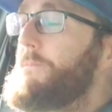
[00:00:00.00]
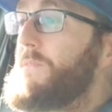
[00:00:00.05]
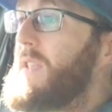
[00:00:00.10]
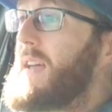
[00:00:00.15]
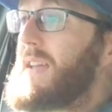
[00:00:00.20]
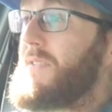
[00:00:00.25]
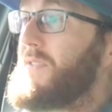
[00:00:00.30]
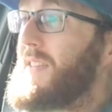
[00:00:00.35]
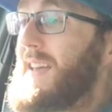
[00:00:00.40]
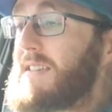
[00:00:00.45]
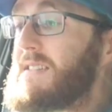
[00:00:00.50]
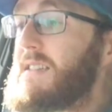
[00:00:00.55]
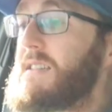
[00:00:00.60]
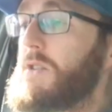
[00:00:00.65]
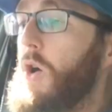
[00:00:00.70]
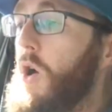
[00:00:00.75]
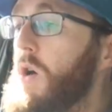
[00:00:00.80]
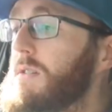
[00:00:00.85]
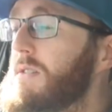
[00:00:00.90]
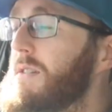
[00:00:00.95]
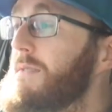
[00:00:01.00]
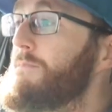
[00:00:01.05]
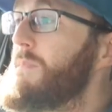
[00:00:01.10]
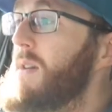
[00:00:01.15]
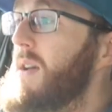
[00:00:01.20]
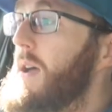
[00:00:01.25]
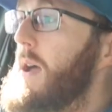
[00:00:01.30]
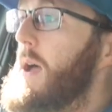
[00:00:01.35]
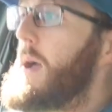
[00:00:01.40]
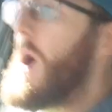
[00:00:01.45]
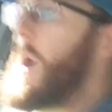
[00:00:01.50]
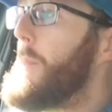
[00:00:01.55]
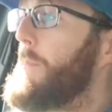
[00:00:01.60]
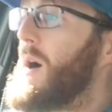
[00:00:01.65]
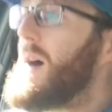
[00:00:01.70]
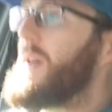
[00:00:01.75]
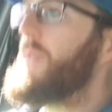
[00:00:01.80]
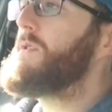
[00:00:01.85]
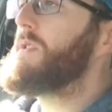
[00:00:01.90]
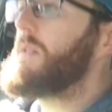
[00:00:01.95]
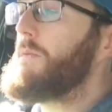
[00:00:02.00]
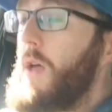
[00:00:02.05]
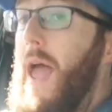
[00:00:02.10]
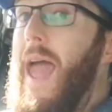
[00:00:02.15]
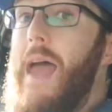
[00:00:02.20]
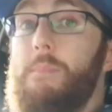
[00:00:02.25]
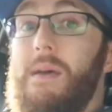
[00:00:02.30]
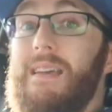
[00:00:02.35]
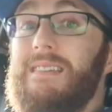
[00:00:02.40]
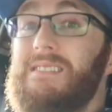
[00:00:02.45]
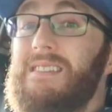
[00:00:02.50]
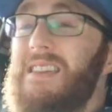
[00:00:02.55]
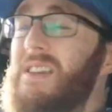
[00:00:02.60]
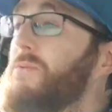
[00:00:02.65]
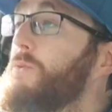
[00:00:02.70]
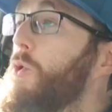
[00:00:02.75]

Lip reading: like, this is awesome, but MSD